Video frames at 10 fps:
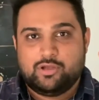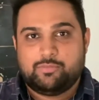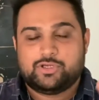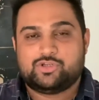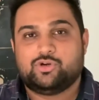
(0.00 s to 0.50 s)

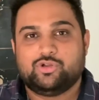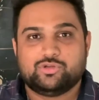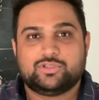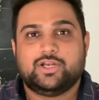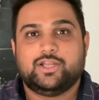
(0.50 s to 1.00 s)
make sure to
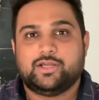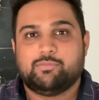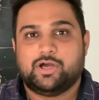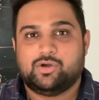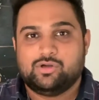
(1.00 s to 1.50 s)
use the link
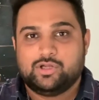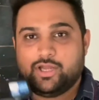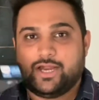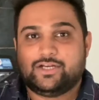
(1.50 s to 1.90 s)
above